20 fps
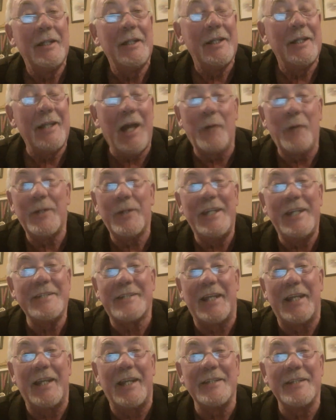Now, these
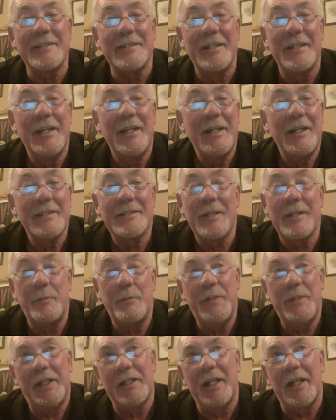days,
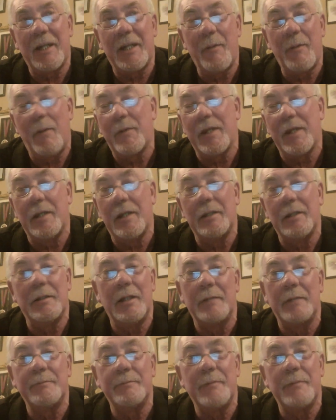somebody can come up with
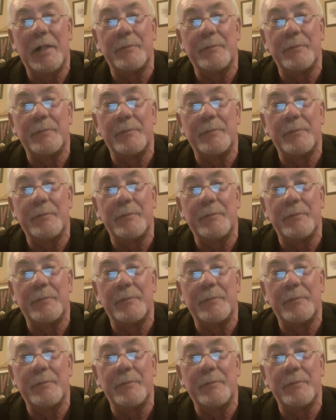a